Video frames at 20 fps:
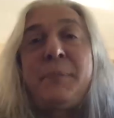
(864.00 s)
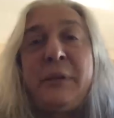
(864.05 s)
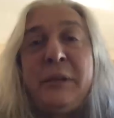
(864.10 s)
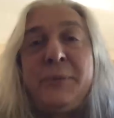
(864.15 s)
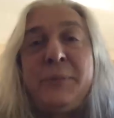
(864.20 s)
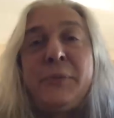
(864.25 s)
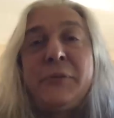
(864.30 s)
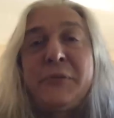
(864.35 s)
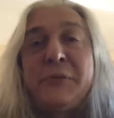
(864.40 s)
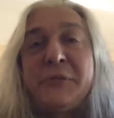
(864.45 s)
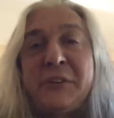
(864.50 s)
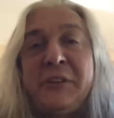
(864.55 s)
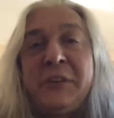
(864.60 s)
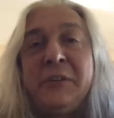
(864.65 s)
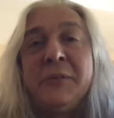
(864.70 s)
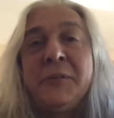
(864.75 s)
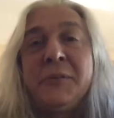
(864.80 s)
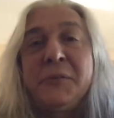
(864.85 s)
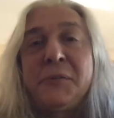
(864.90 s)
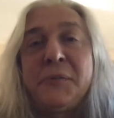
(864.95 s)
people
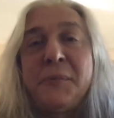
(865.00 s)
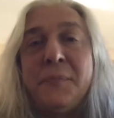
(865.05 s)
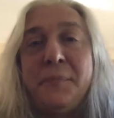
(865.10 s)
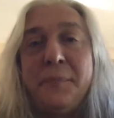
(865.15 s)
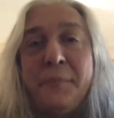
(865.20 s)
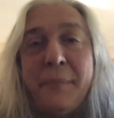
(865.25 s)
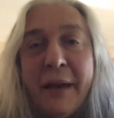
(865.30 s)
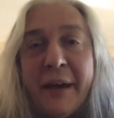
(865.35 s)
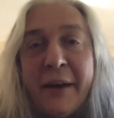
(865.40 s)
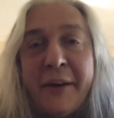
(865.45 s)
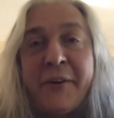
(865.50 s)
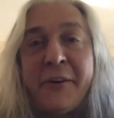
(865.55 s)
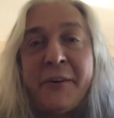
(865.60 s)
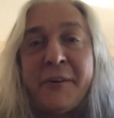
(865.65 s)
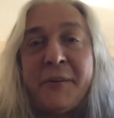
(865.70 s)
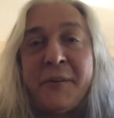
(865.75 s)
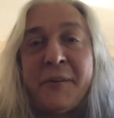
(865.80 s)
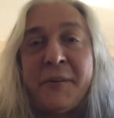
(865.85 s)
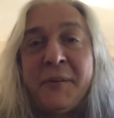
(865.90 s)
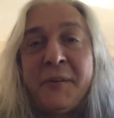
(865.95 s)
skills matter.
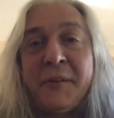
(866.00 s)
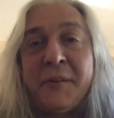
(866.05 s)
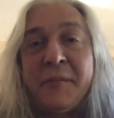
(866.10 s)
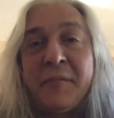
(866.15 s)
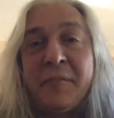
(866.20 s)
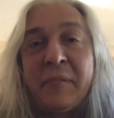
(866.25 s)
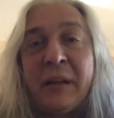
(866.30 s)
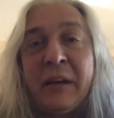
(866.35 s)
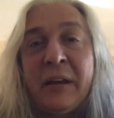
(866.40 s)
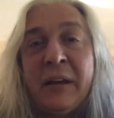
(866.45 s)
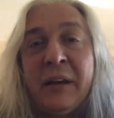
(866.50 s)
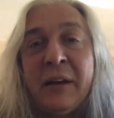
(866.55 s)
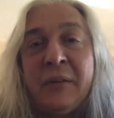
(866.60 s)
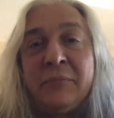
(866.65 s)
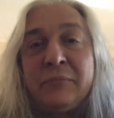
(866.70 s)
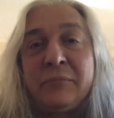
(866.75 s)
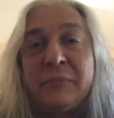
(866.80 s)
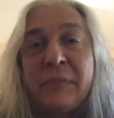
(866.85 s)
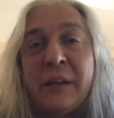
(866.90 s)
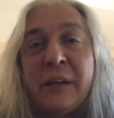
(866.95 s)
Um,
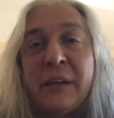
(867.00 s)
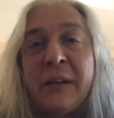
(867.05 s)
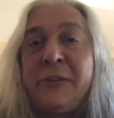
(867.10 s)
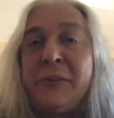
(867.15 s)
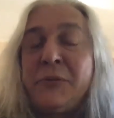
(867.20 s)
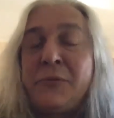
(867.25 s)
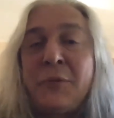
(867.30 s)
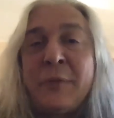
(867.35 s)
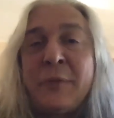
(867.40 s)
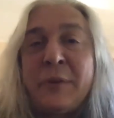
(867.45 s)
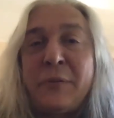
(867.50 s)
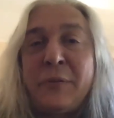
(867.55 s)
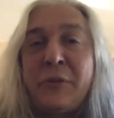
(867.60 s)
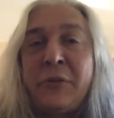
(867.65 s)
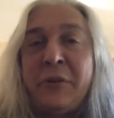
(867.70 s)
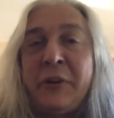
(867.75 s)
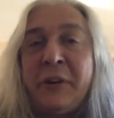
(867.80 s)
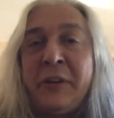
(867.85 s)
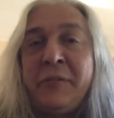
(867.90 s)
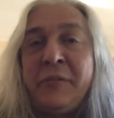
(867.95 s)
I do
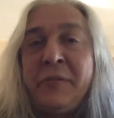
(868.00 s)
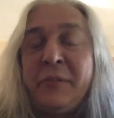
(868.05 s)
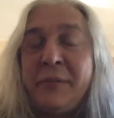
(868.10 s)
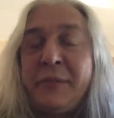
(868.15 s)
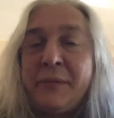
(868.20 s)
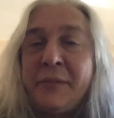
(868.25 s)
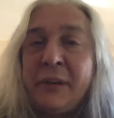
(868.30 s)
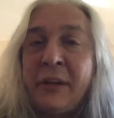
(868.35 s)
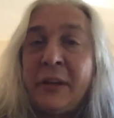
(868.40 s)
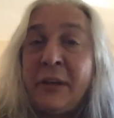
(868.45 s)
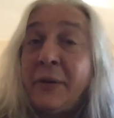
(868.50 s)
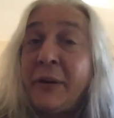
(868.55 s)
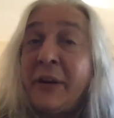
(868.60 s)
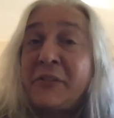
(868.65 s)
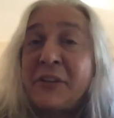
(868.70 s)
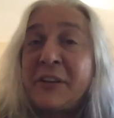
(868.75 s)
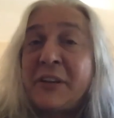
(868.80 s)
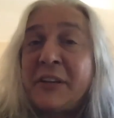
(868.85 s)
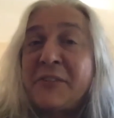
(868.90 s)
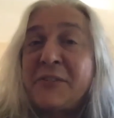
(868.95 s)
remember in you know
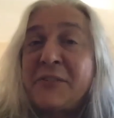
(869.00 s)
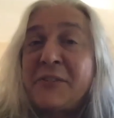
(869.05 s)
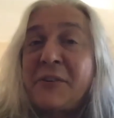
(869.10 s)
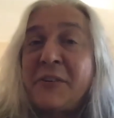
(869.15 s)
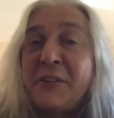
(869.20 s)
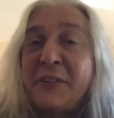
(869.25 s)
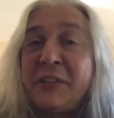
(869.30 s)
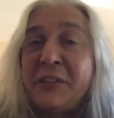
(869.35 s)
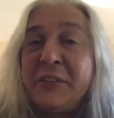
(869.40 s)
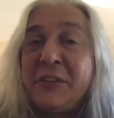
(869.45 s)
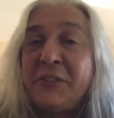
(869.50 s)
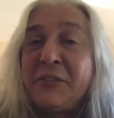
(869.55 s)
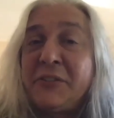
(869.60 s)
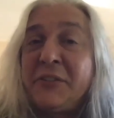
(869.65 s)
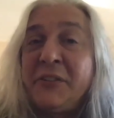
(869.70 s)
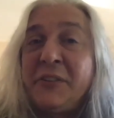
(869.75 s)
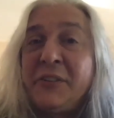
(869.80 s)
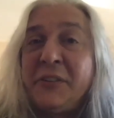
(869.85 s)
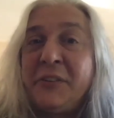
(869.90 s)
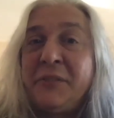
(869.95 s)
as I got started in this
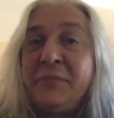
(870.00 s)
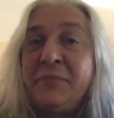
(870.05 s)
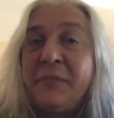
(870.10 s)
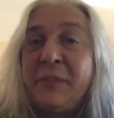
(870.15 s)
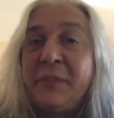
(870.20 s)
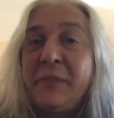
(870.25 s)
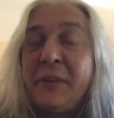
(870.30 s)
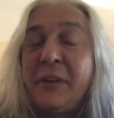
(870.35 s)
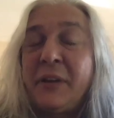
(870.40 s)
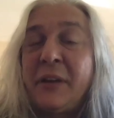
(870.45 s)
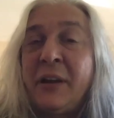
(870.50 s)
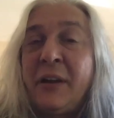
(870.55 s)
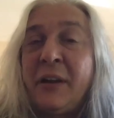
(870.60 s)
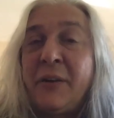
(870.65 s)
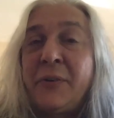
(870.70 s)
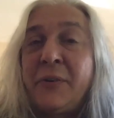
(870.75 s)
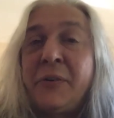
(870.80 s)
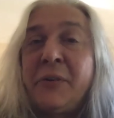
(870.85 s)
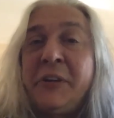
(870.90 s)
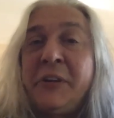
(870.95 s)
in the uh,
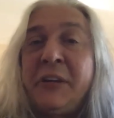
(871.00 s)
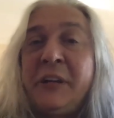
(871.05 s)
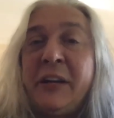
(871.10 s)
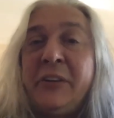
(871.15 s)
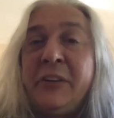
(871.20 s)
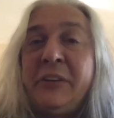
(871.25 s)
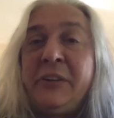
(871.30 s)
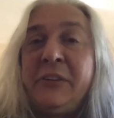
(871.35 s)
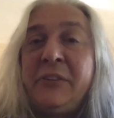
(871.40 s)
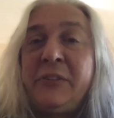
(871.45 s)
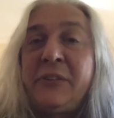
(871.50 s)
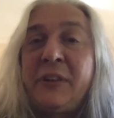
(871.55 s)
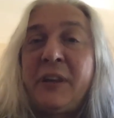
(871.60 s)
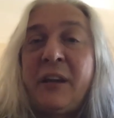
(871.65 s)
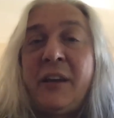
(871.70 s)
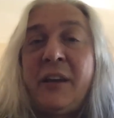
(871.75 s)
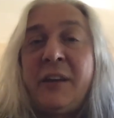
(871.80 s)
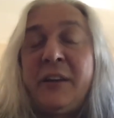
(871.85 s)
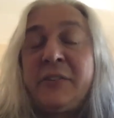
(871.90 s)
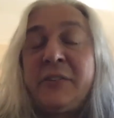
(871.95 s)
early '90s
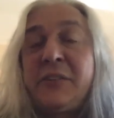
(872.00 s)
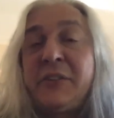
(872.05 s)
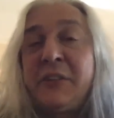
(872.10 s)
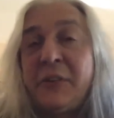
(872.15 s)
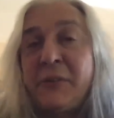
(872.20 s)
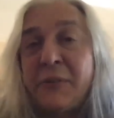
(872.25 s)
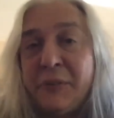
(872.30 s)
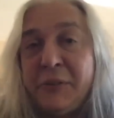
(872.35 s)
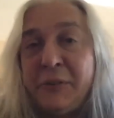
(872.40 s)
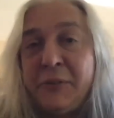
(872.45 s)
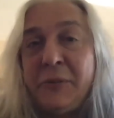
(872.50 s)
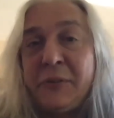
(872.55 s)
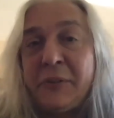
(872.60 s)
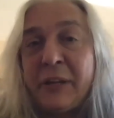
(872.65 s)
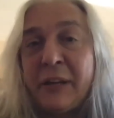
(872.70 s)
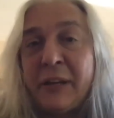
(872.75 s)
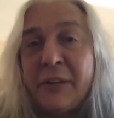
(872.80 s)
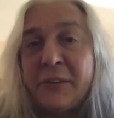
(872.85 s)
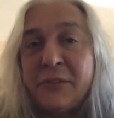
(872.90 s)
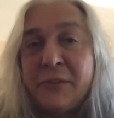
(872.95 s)
and into the early
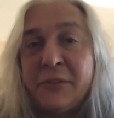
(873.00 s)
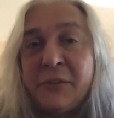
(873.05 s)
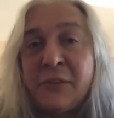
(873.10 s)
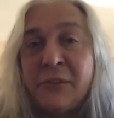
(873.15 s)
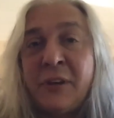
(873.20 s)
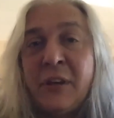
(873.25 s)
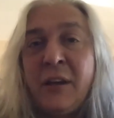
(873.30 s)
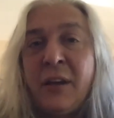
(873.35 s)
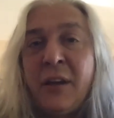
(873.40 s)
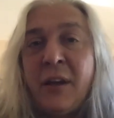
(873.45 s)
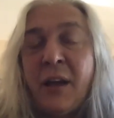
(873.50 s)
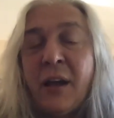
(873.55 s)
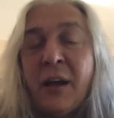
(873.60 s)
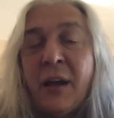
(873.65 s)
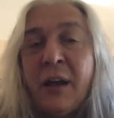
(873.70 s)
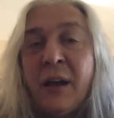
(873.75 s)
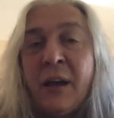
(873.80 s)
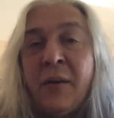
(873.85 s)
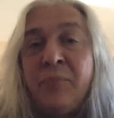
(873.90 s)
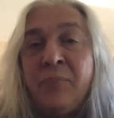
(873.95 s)
2000s
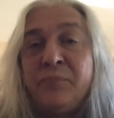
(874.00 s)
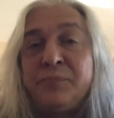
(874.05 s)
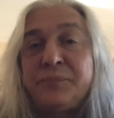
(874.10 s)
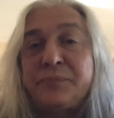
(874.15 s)
um,